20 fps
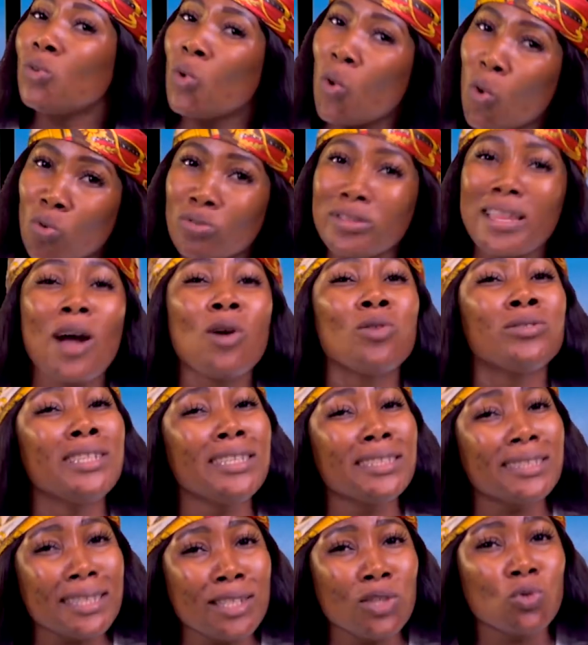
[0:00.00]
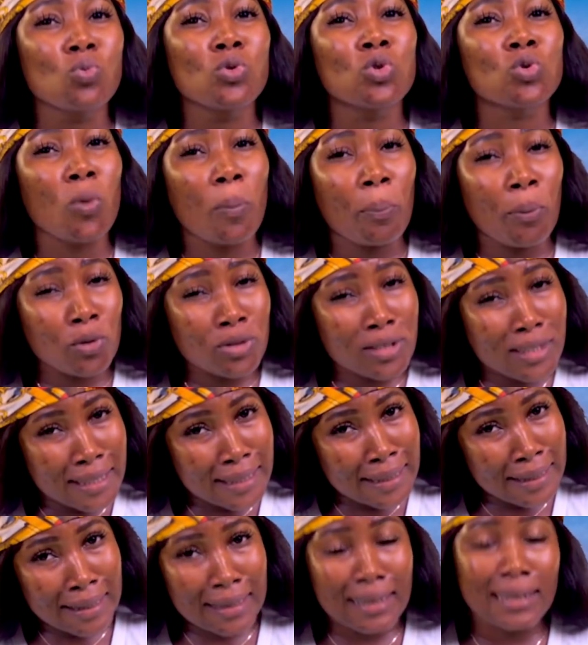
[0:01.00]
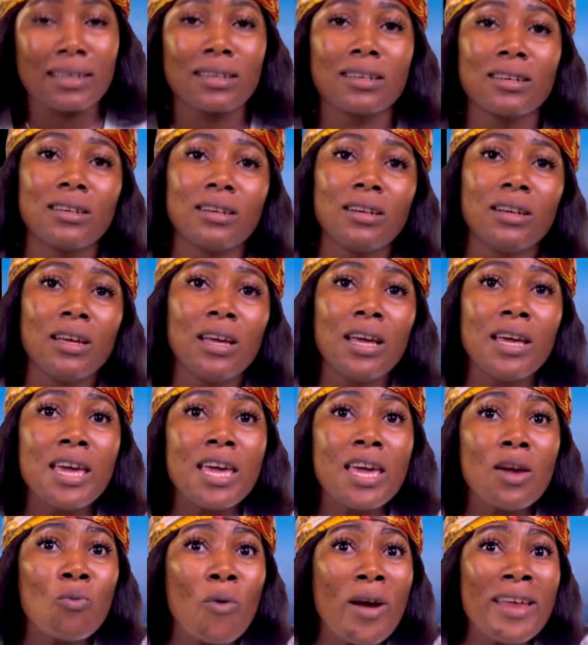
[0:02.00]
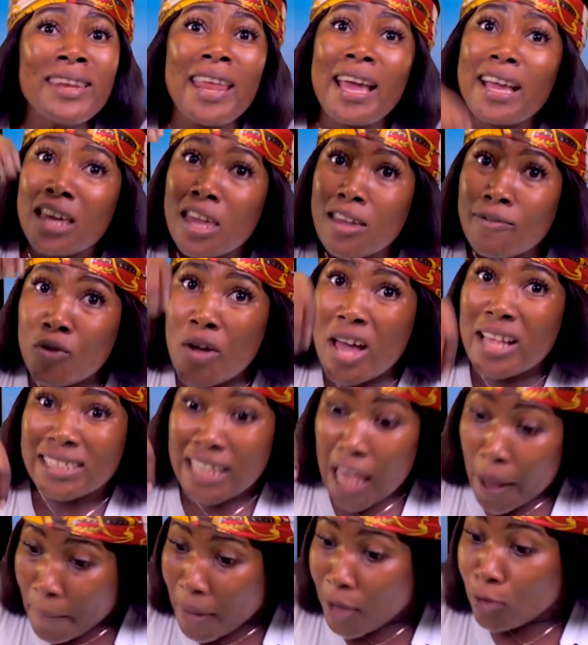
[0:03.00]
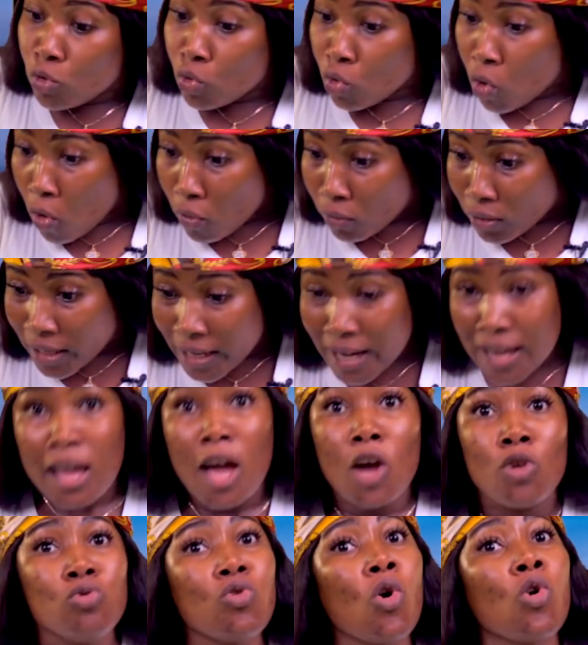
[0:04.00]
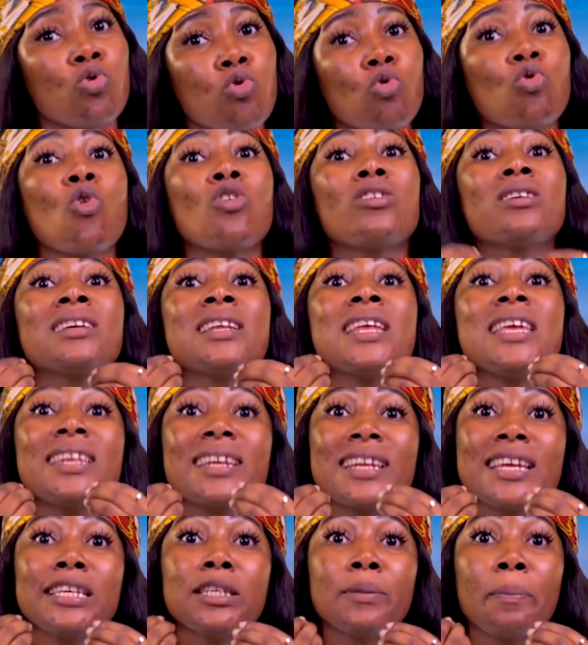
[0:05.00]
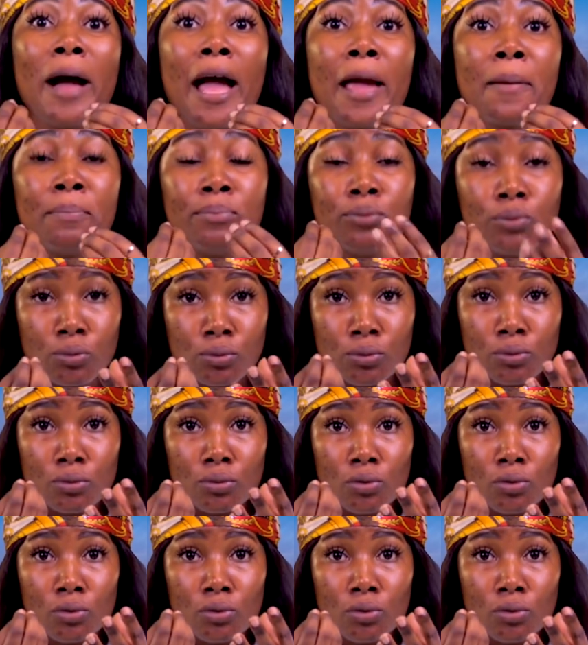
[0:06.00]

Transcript: No, now these things we supposed to think. When they give you assignment, you go gree. No, you go gree read Bible.